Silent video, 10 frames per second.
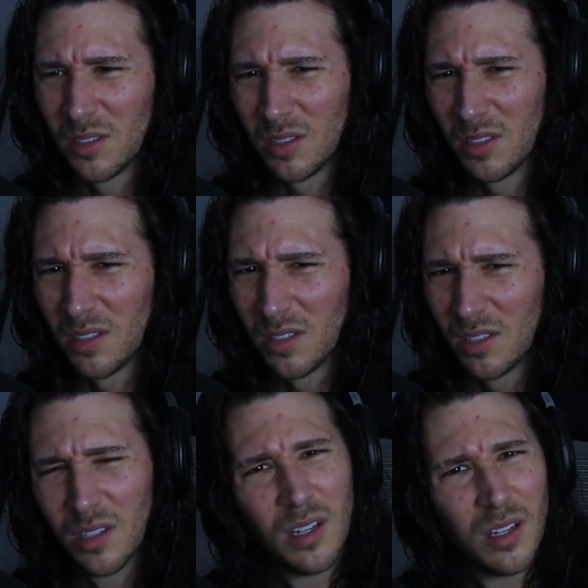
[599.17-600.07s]

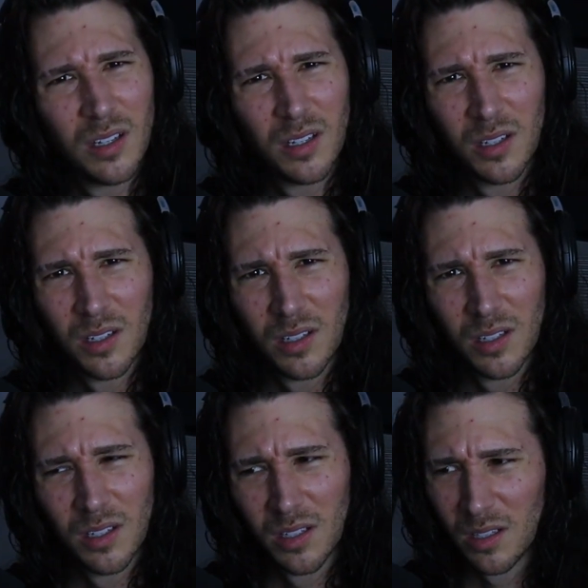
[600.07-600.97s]

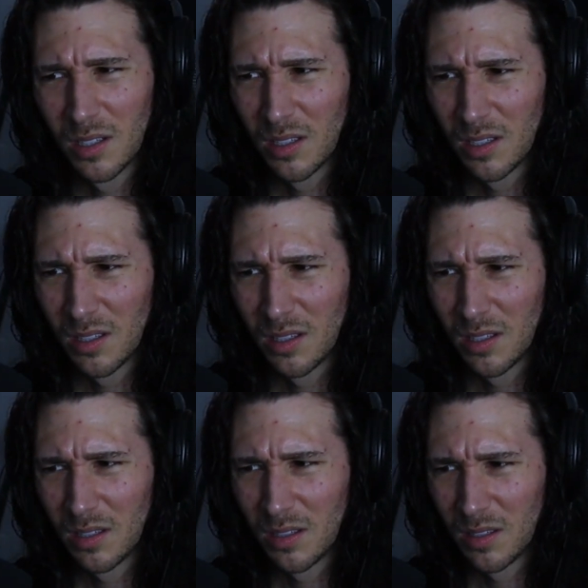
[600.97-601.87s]
(silence)